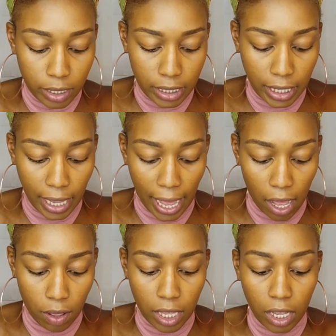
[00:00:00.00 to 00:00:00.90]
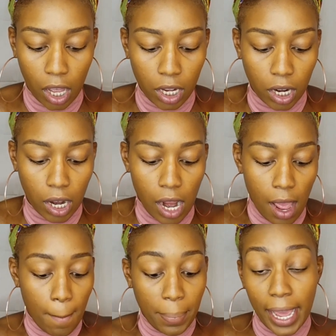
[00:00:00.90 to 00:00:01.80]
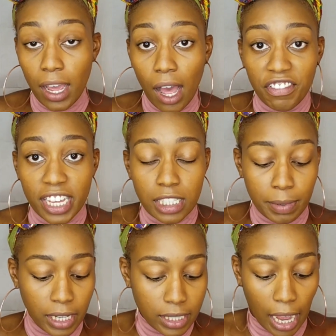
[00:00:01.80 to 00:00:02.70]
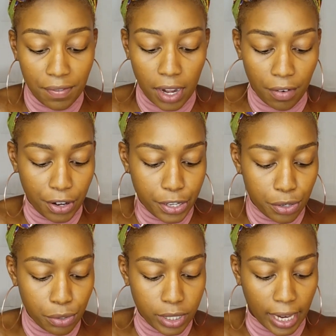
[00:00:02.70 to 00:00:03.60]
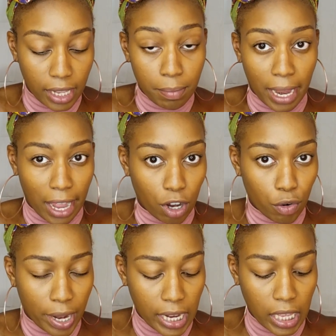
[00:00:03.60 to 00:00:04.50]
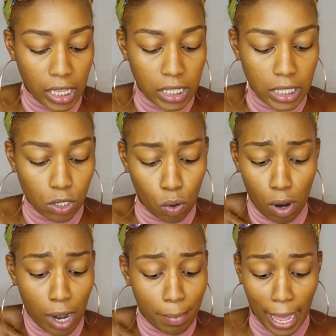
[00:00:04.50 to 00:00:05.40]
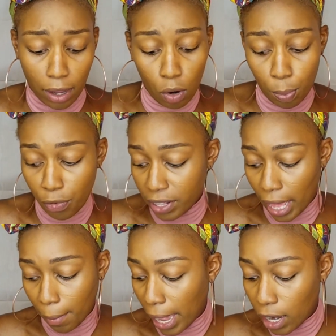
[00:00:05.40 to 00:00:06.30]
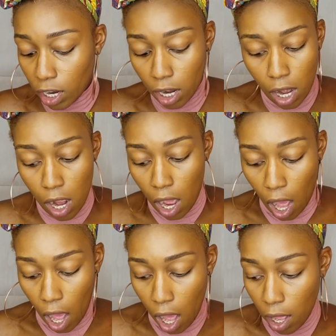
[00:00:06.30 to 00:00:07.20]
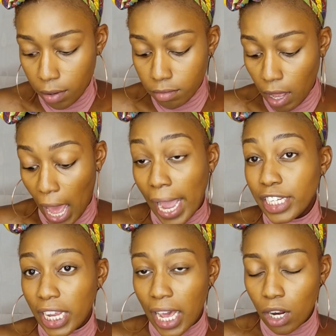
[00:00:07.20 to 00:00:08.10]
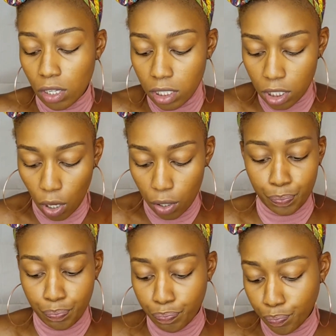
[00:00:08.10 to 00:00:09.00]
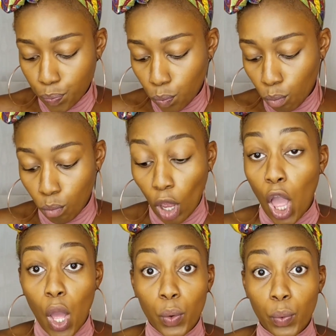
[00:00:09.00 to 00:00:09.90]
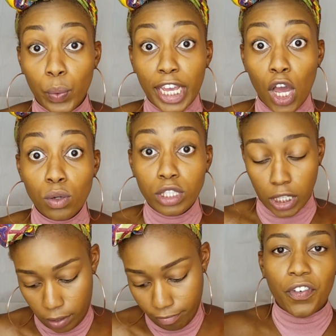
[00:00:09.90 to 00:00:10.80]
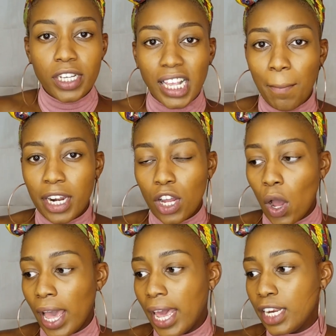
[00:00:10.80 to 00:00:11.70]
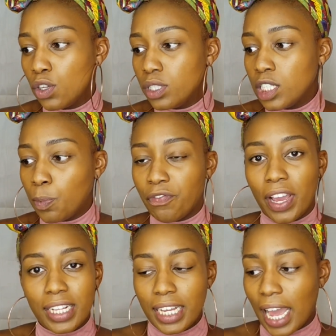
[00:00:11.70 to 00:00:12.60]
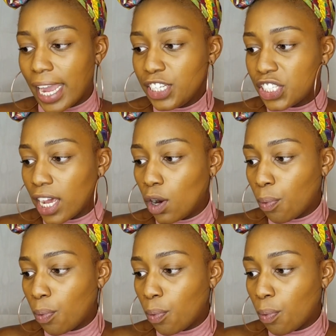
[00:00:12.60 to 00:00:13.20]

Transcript: see how the color payoff is, because I've never used any Black Radiance or Black Opal for that matter eyeshadow, so we gonna see. First, I'm gonna go ahead and use this Perfecting Eyeshadow